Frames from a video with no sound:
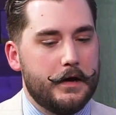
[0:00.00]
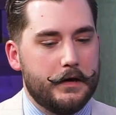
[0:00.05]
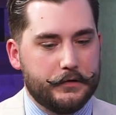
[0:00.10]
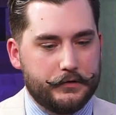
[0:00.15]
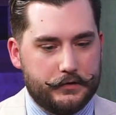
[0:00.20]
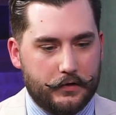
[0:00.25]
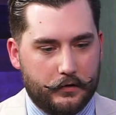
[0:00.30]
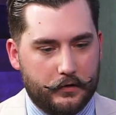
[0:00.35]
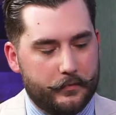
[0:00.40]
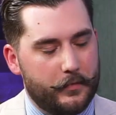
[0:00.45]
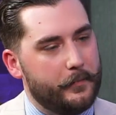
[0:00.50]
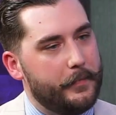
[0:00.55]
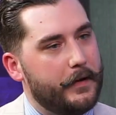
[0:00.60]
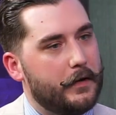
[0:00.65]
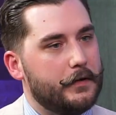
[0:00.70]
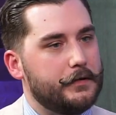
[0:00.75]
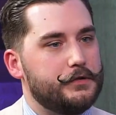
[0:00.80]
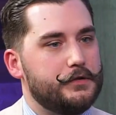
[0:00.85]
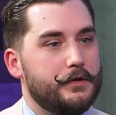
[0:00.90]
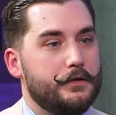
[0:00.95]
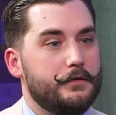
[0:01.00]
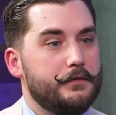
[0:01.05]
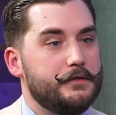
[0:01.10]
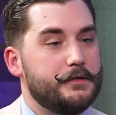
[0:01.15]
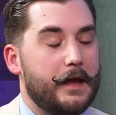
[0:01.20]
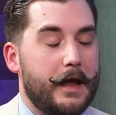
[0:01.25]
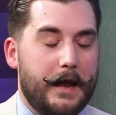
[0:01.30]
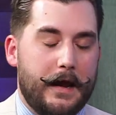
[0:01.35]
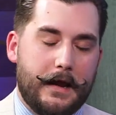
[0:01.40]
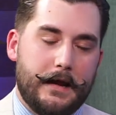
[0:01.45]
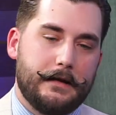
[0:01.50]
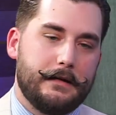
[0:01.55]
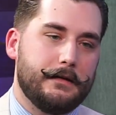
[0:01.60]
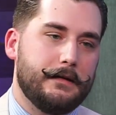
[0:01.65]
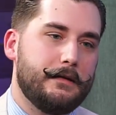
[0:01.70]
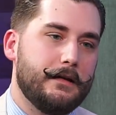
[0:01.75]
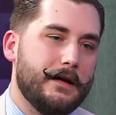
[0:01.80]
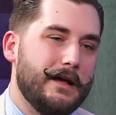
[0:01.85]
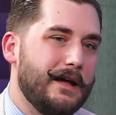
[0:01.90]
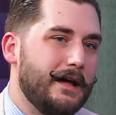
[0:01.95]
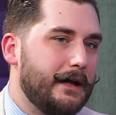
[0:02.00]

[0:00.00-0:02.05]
Sold him a pair of shoes, and